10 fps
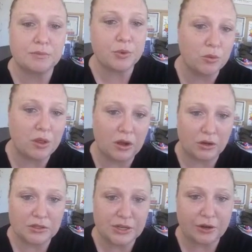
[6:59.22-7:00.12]
pro
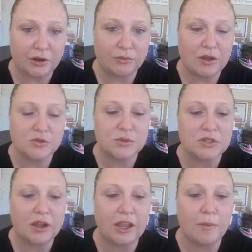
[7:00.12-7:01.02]
blogger Darren Rouse was
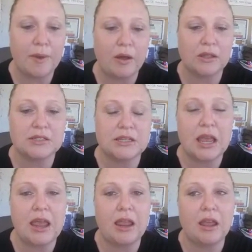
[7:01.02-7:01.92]
talking about it
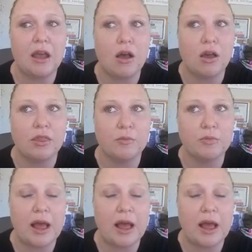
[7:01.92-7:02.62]
today on the